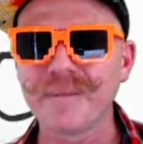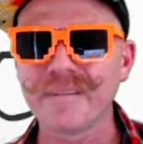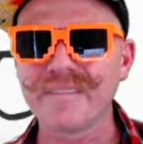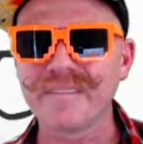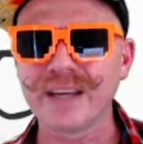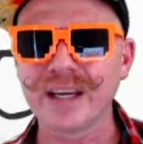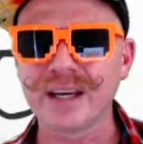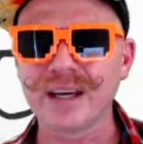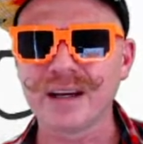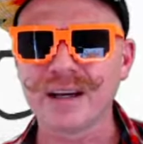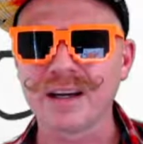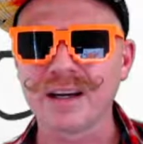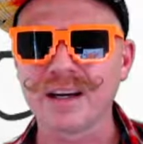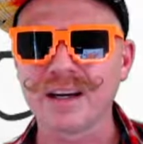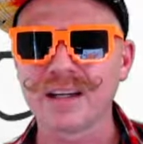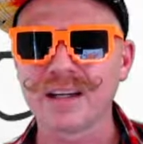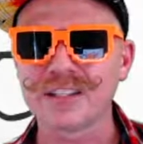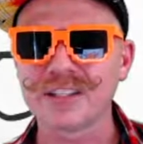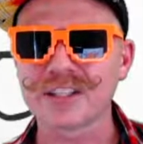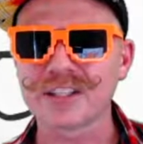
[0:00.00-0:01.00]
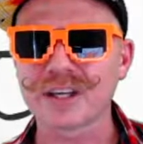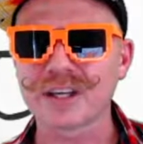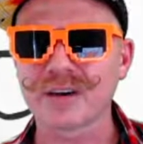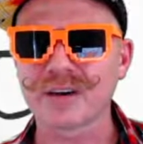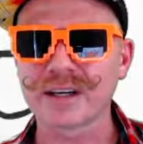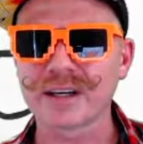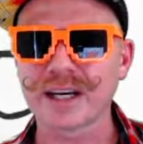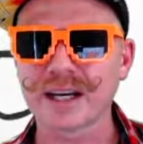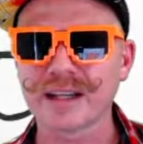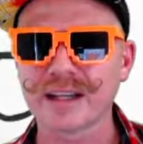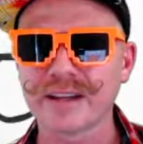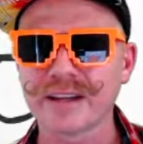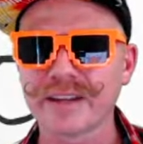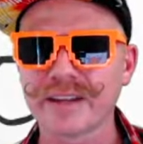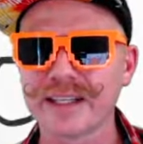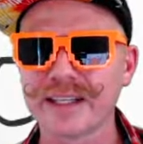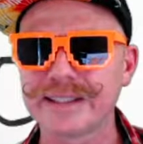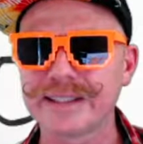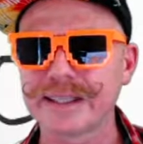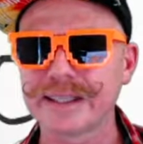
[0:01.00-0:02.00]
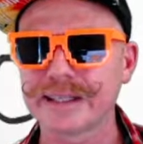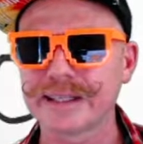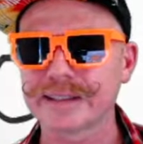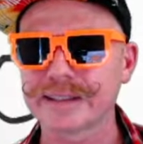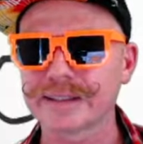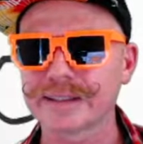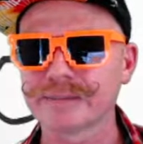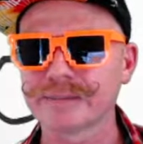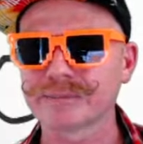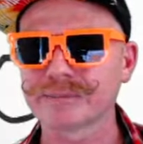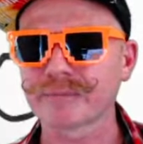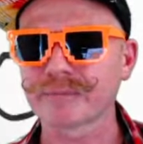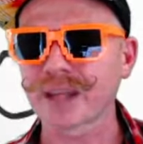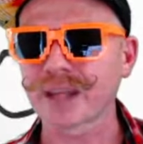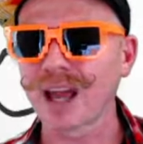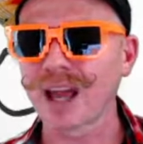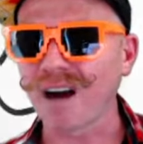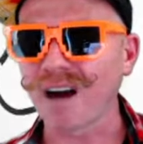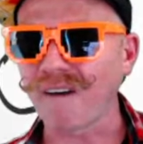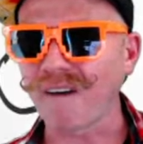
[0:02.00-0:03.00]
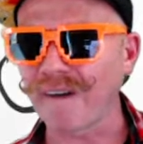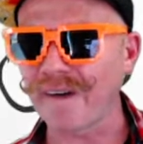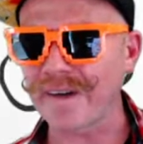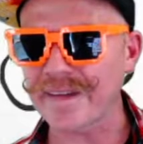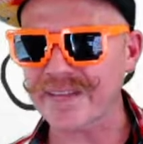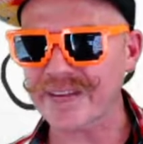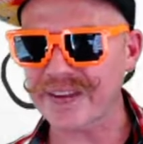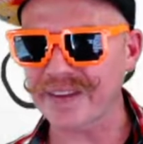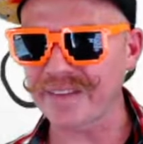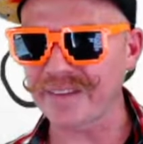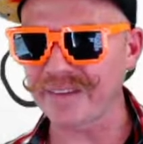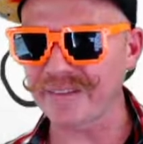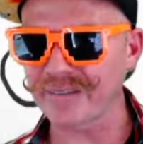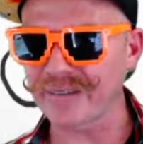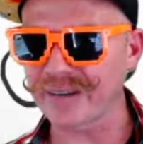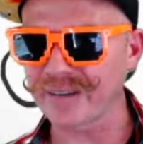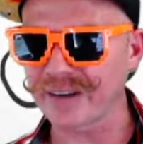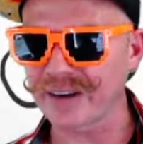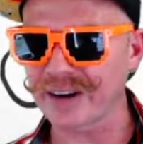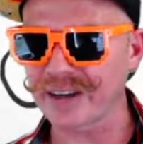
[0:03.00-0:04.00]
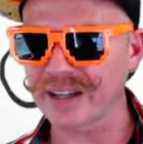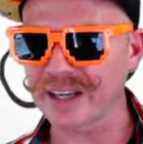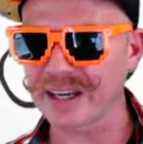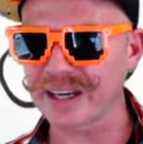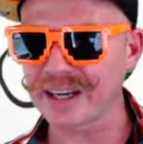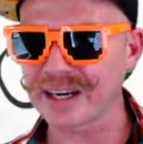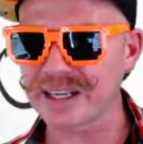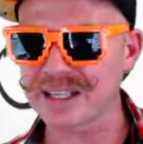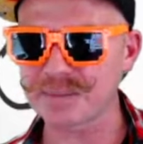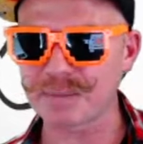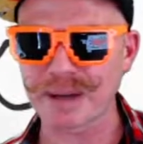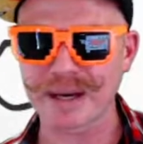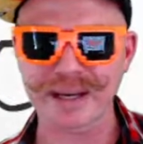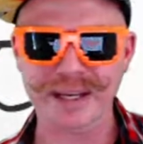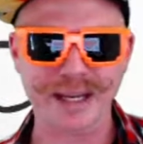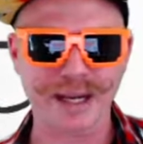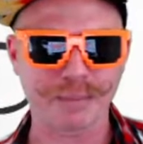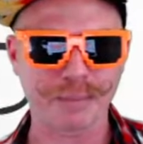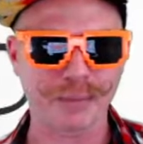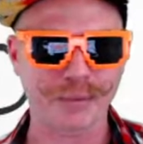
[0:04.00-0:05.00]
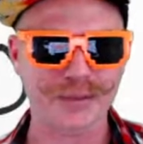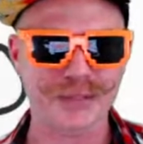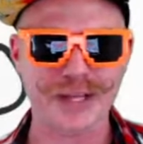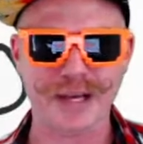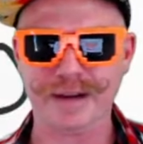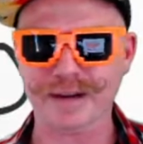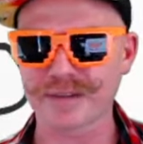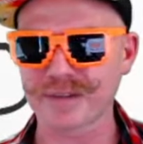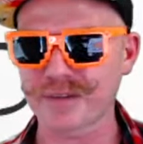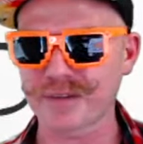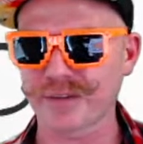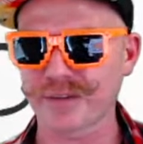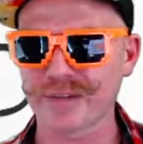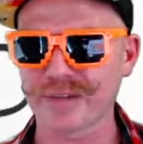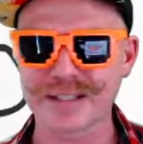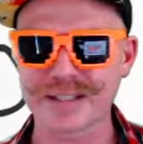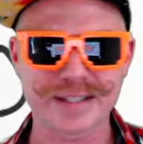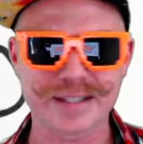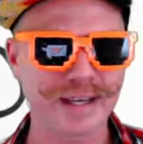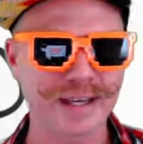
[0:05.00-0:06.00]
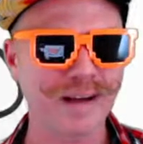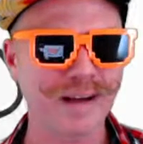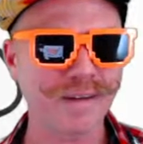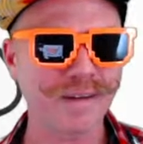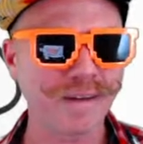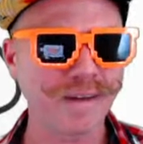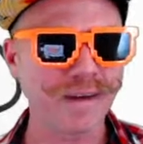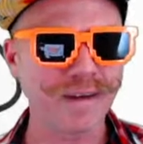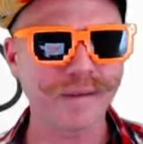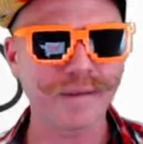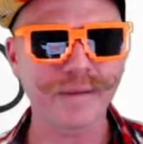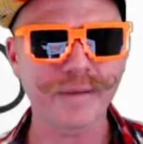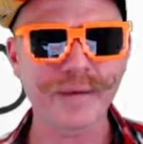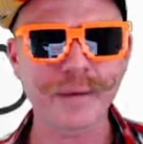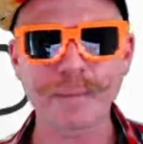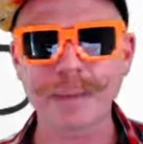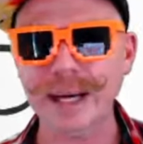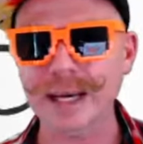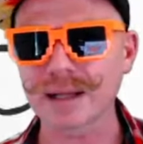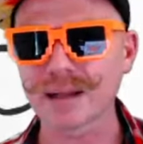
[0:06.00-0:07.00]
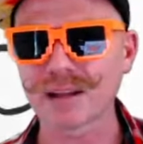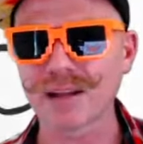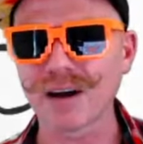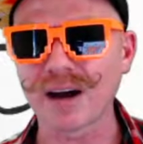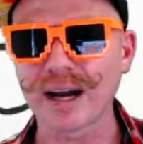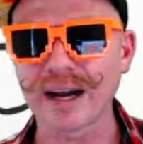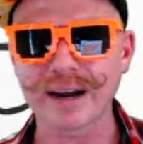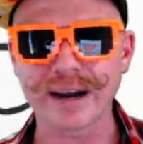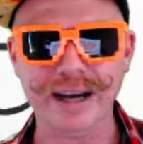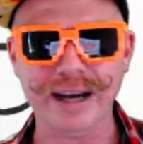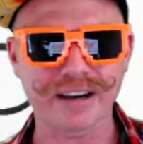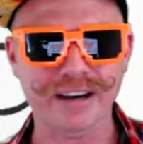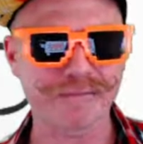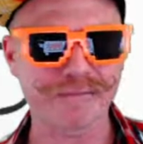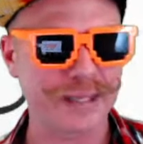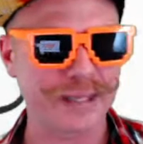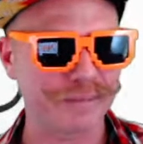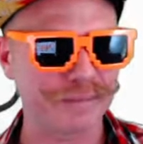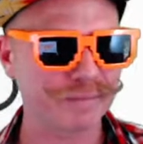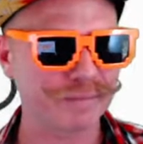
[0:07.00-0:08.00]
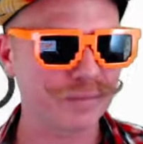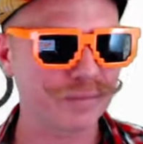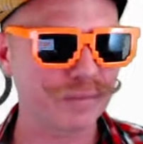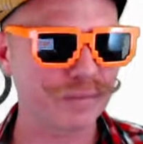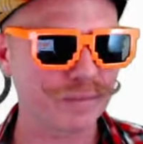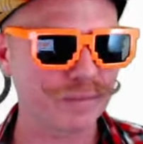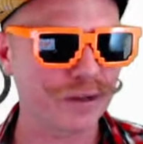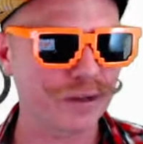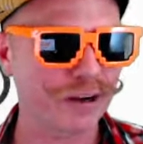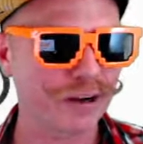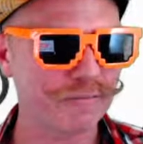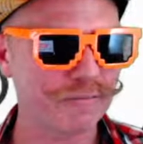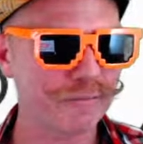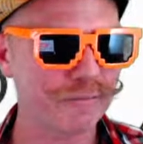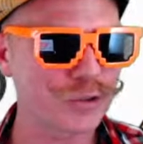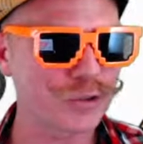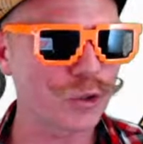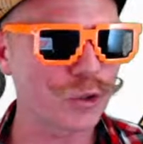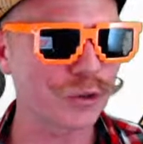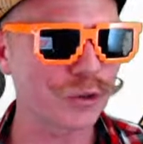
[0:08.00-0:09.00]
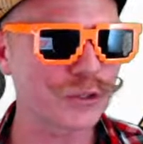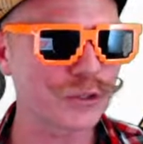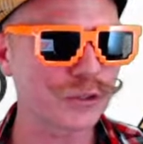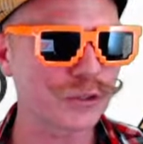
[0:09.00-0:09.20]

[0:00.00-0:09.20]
yeah, just go and color these things. I said that we were only going to spend a couple of seconds on this thing. You may lie out of me. I've talk,